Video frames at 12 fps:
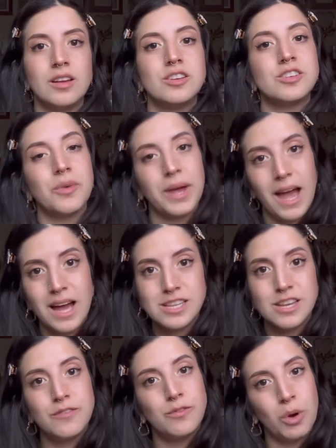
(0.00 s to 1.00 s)
So I had
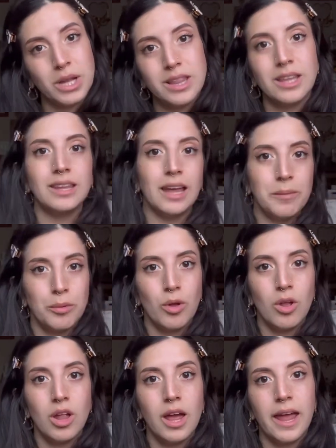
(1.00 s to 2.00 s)
to void the
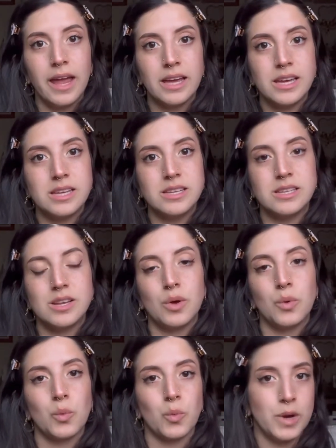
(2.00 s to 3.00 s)
label and
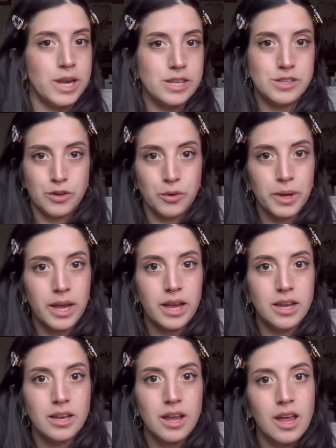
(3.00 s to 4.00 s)
redo it